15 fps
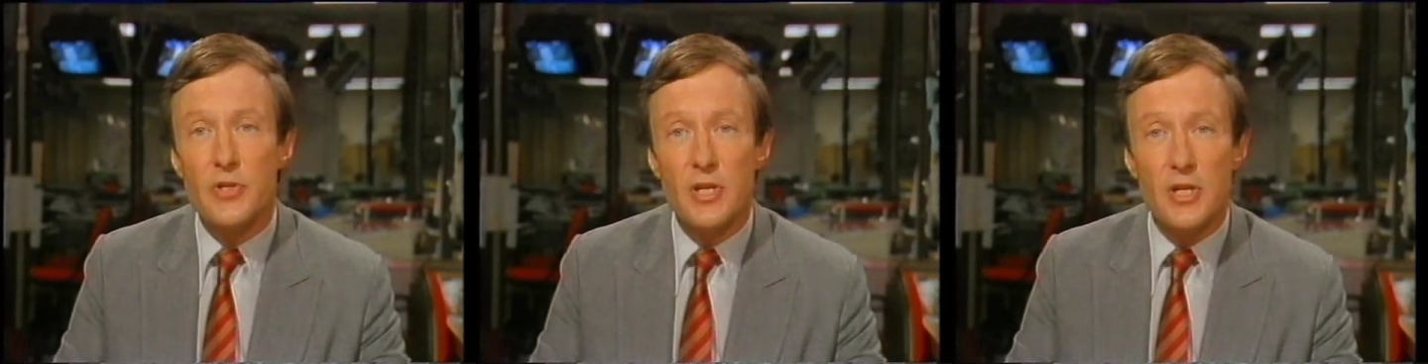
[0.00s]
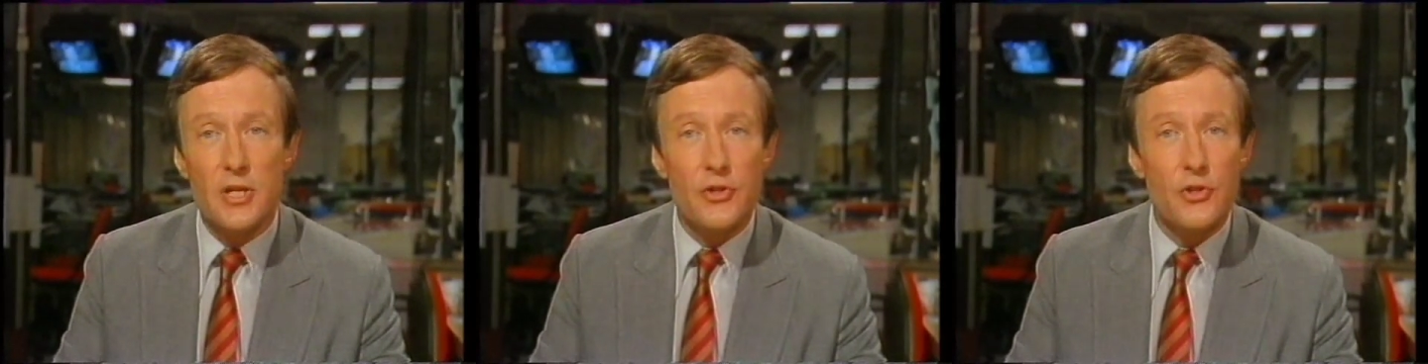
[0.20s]

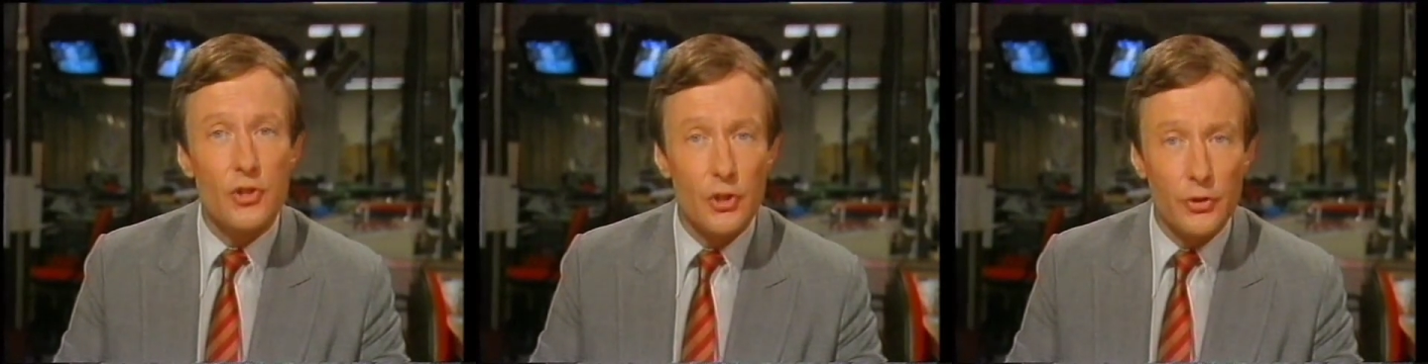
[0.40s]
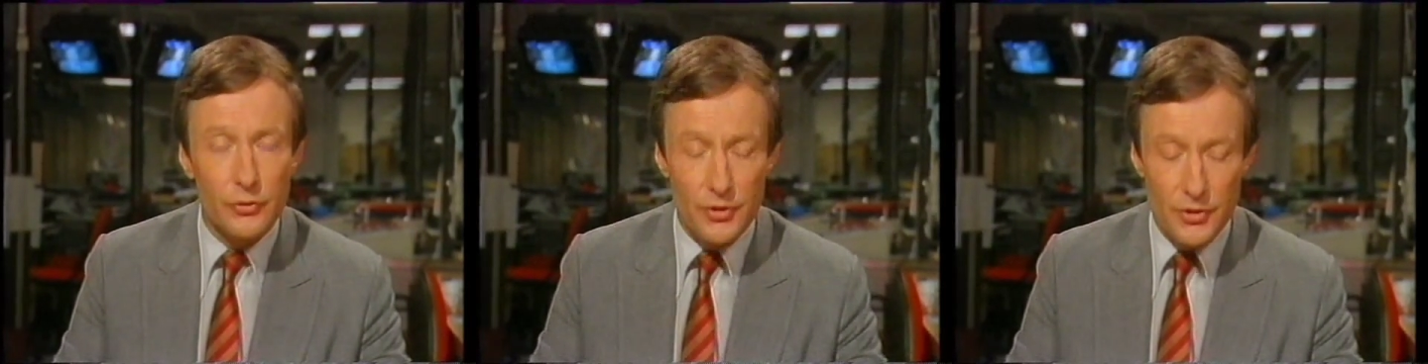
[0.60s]
city's
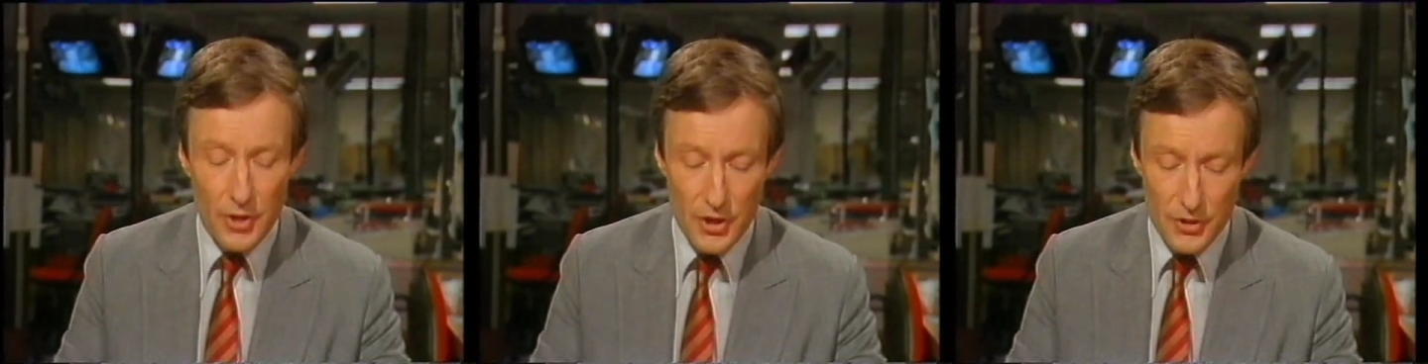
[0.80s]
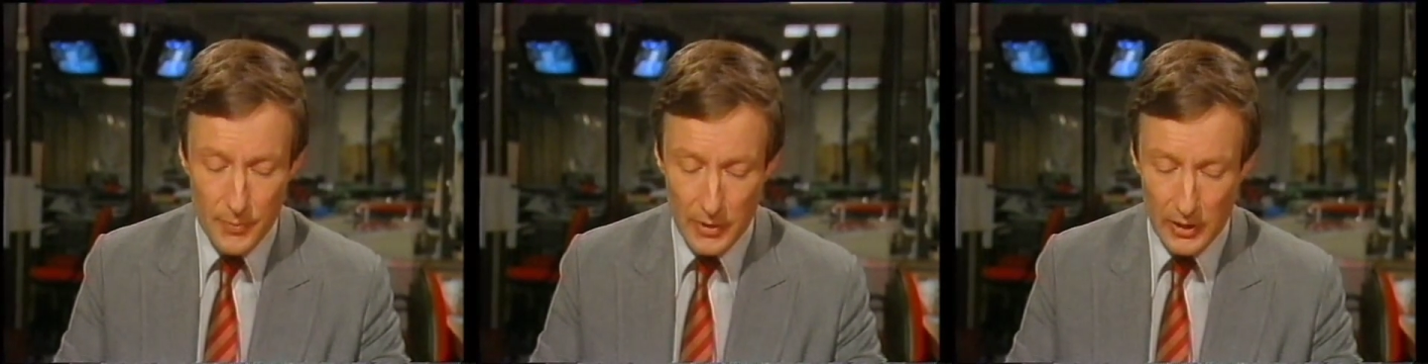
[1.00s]
children's
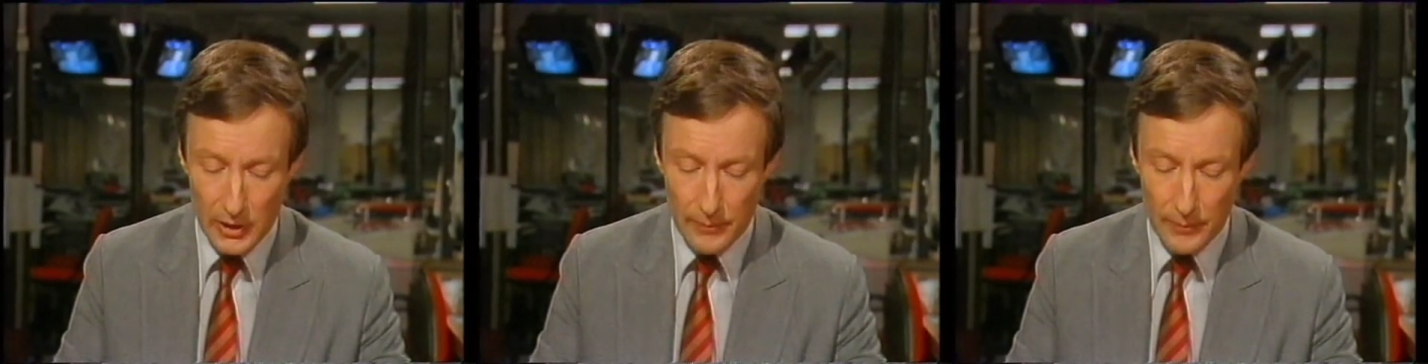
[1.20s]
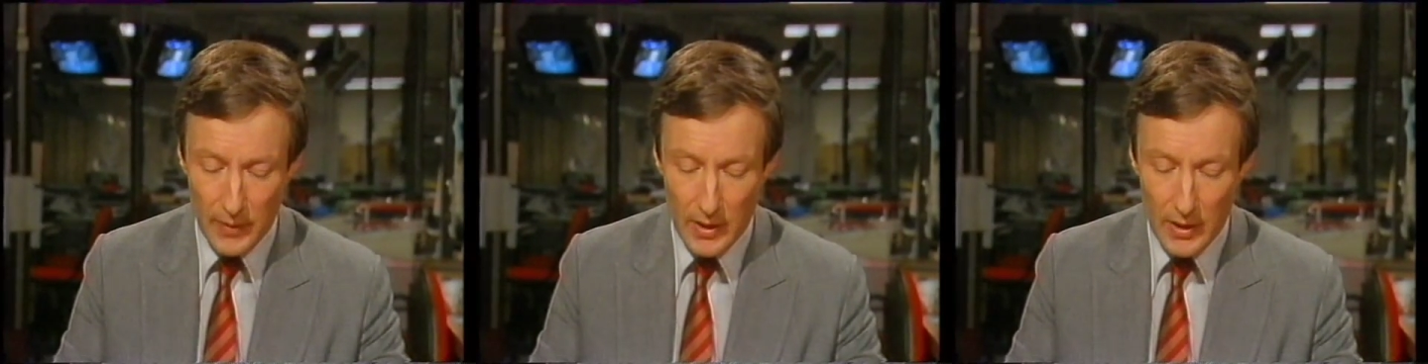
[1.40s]

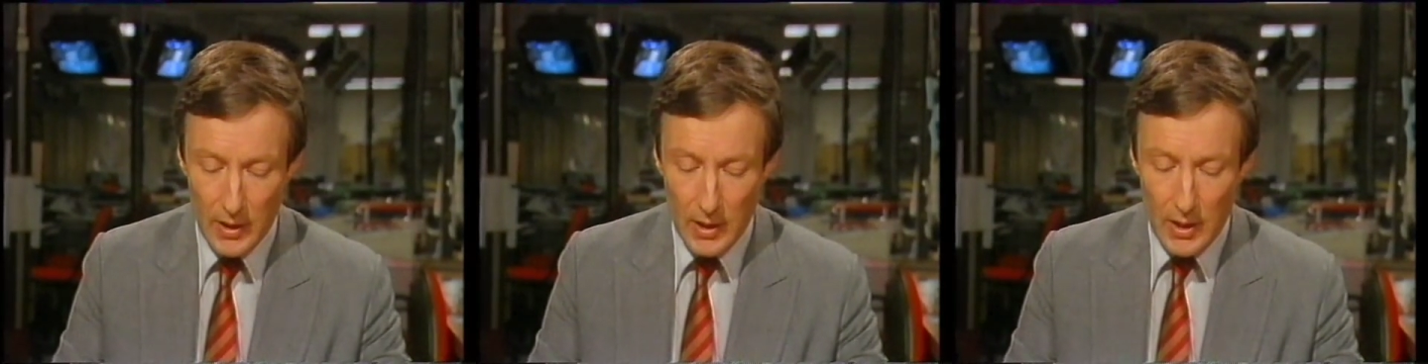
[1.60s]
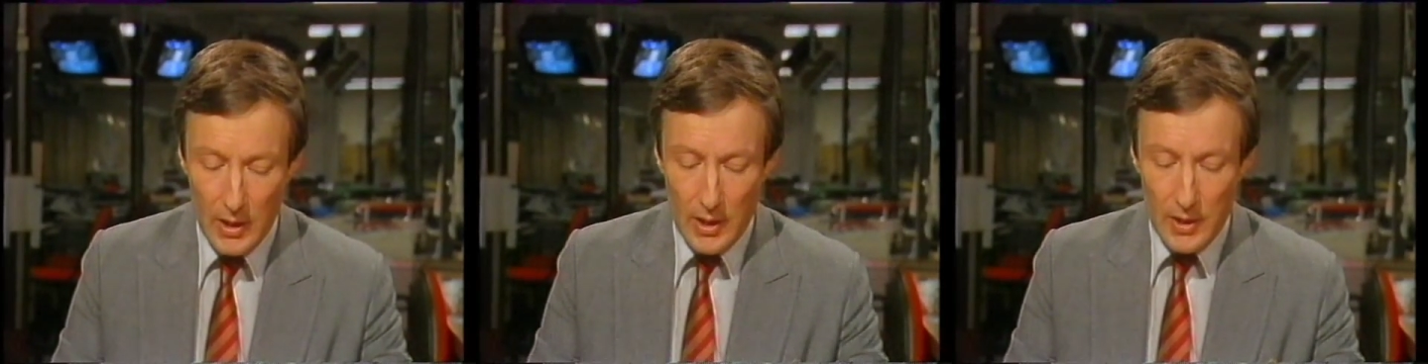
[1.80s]
hospital.
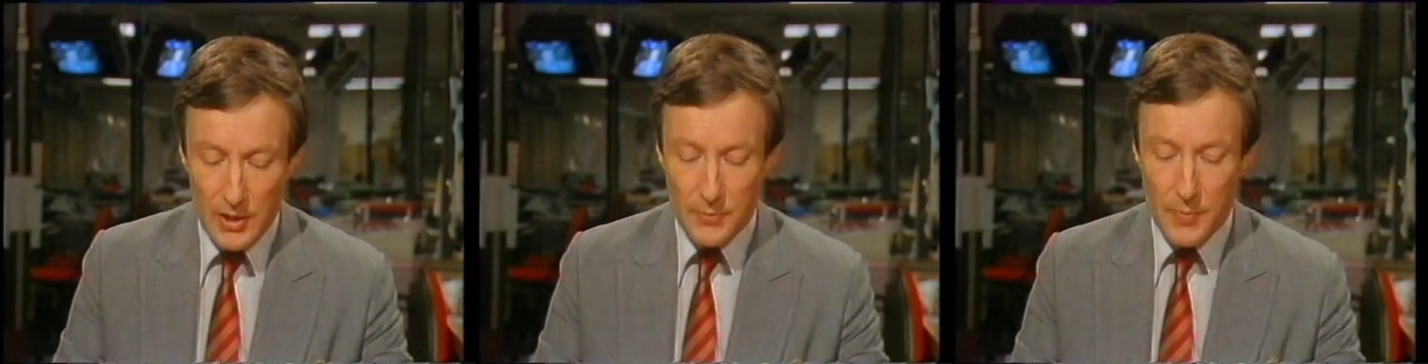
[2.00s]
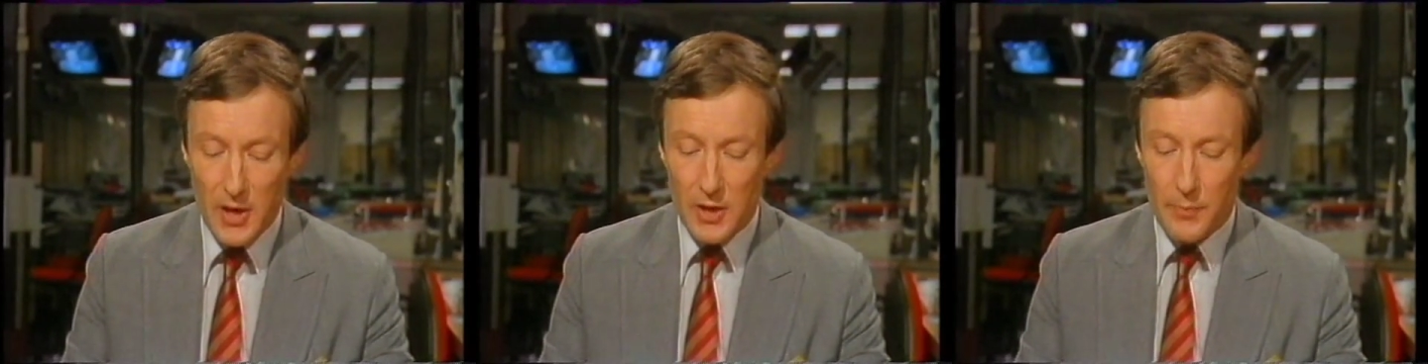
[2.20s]

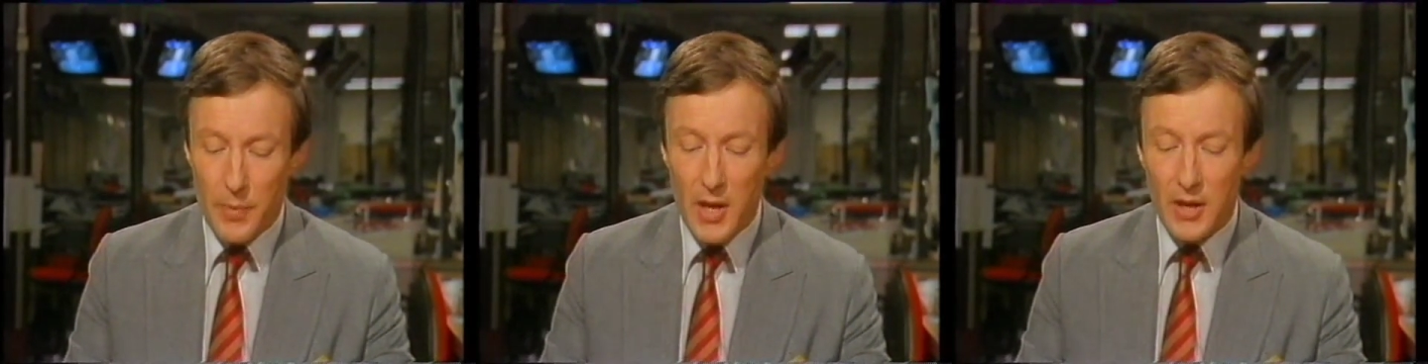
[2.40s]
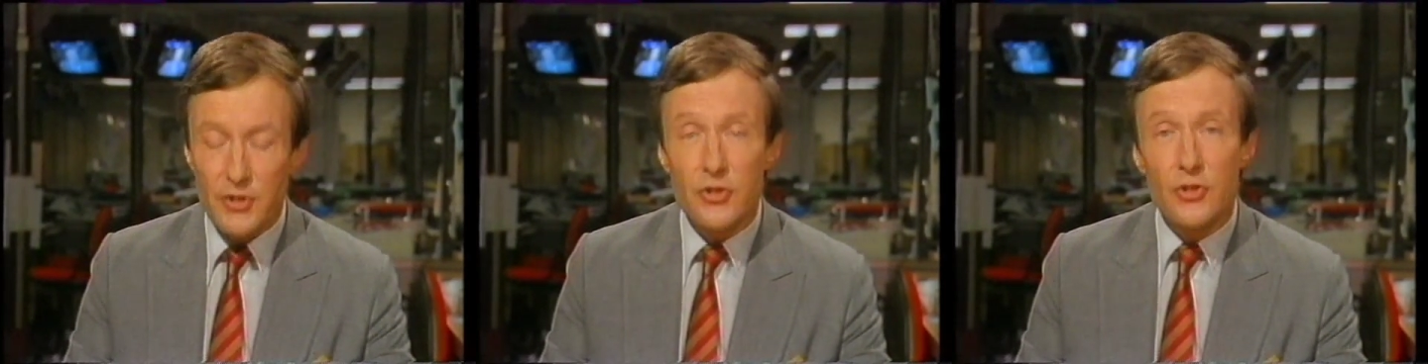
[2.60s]
There's been a
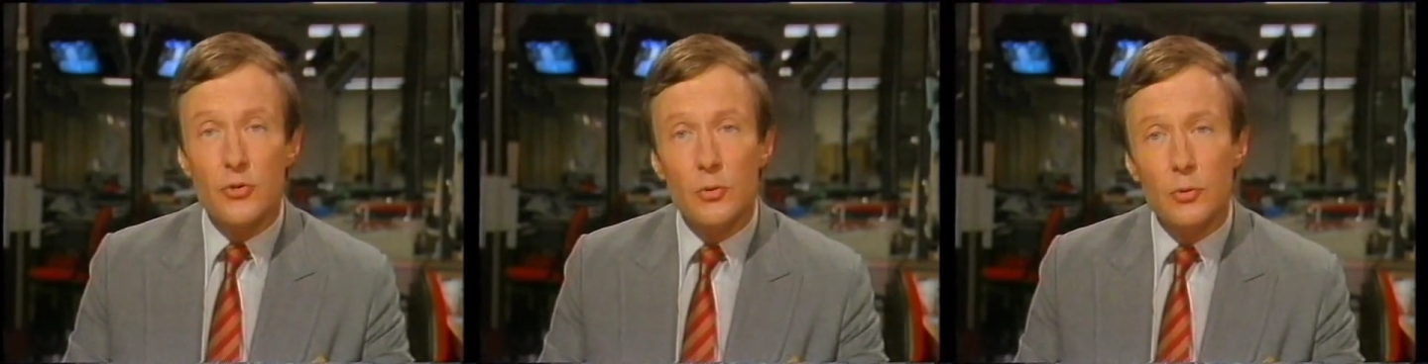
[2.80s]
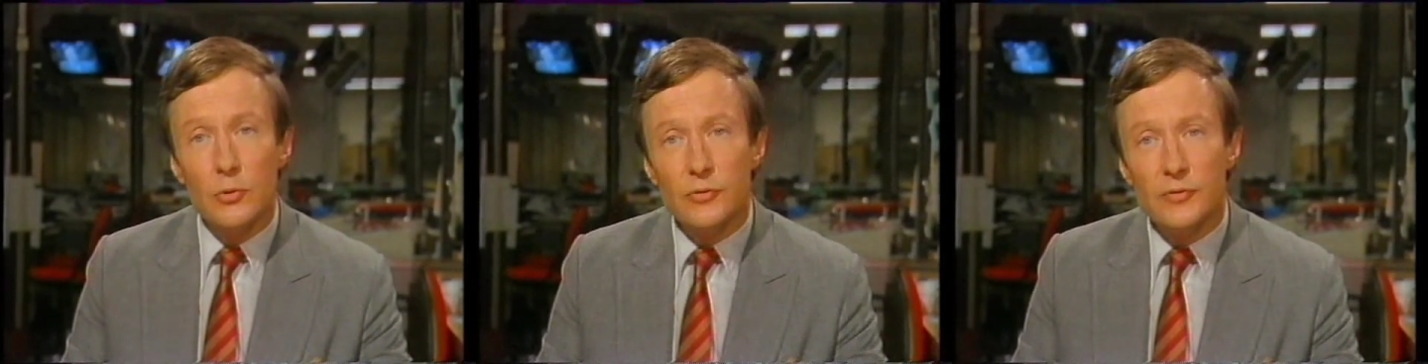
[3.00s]
big
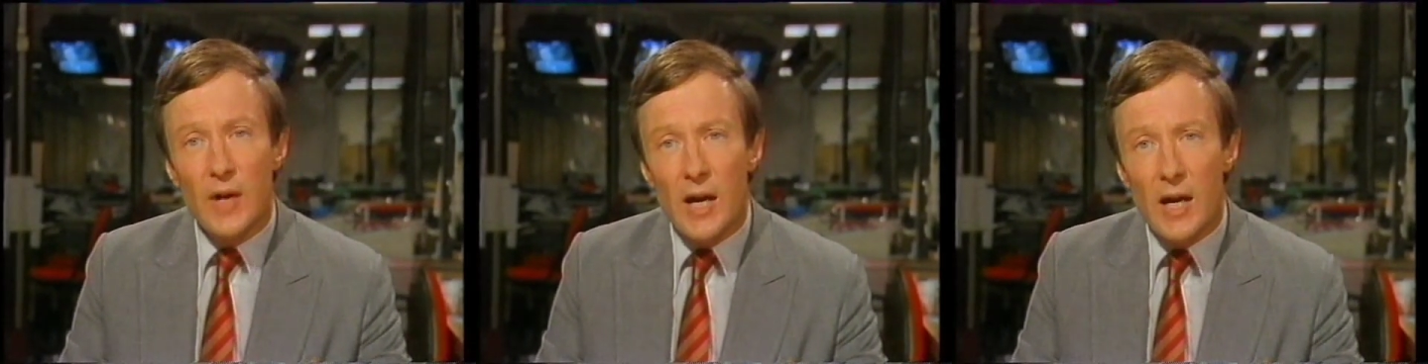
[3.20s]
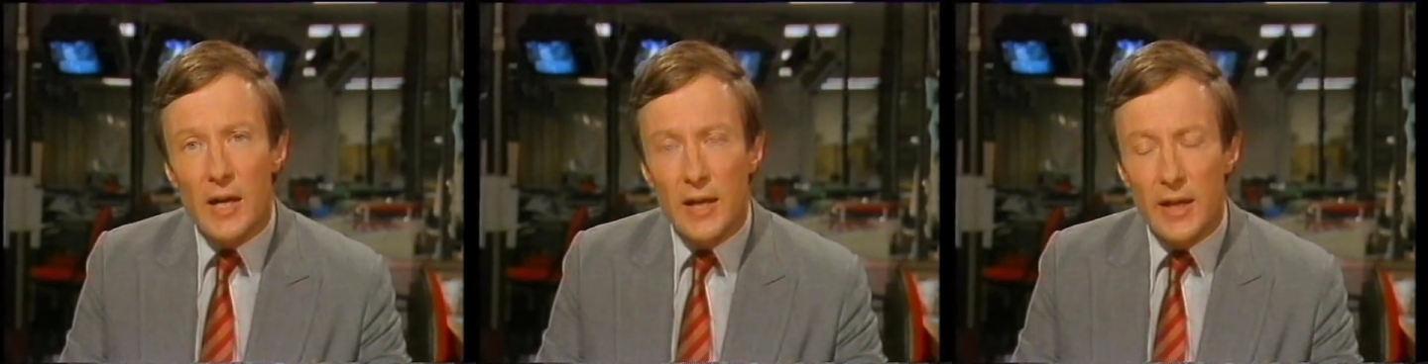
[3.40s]
school fire